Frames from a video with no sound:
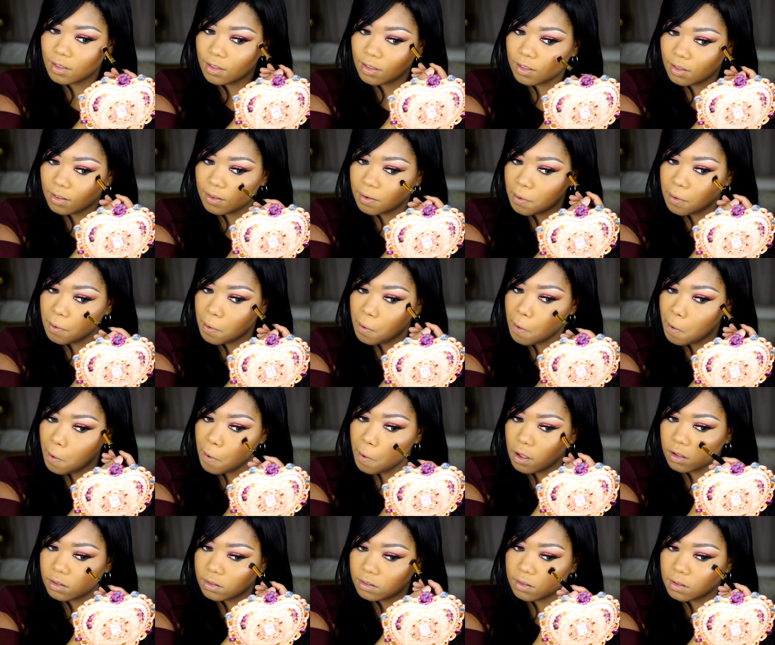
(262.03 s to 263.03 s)

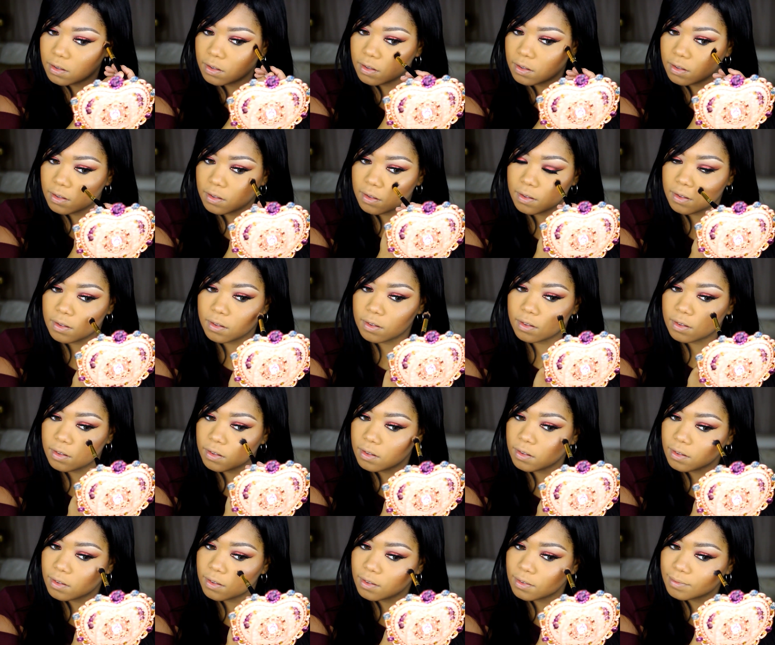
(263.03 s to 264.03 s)

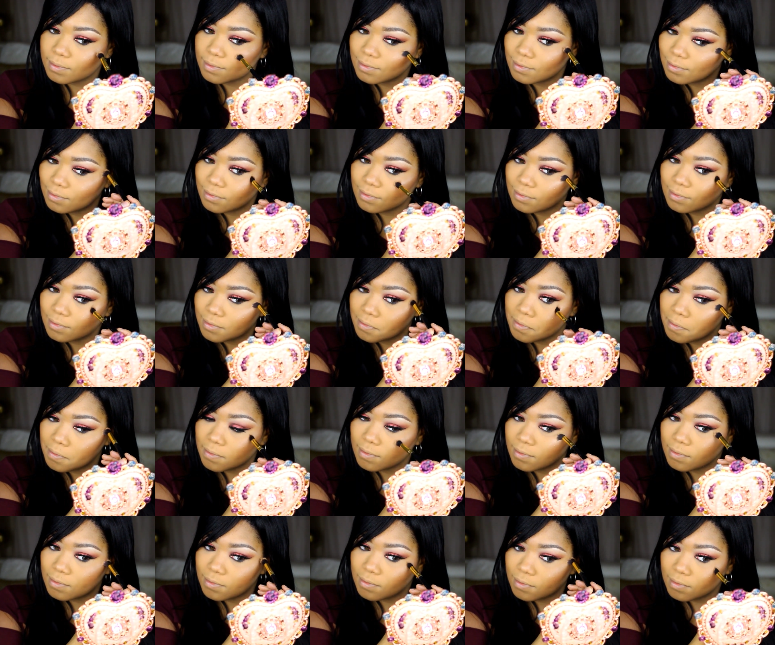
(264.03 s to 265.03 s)

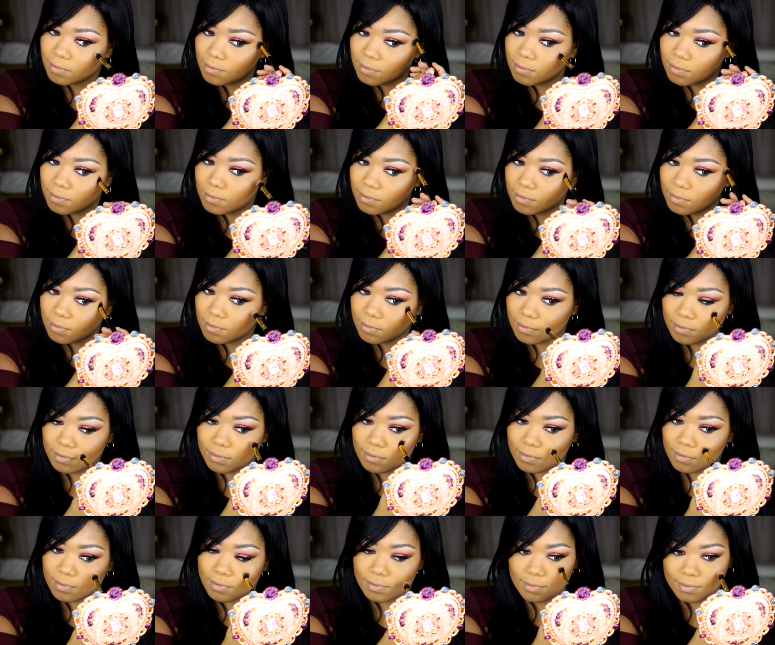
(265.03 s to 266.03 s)

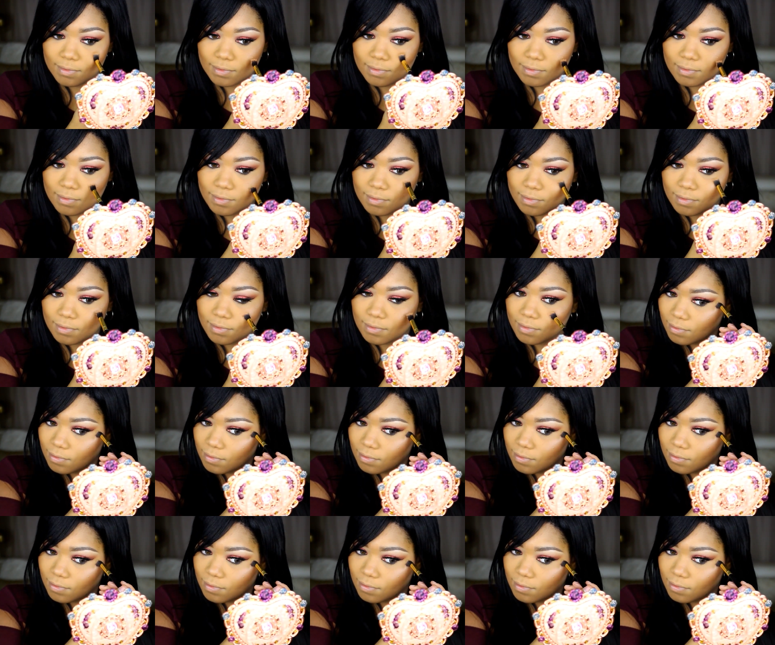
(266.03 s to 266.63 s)
(no one is talking)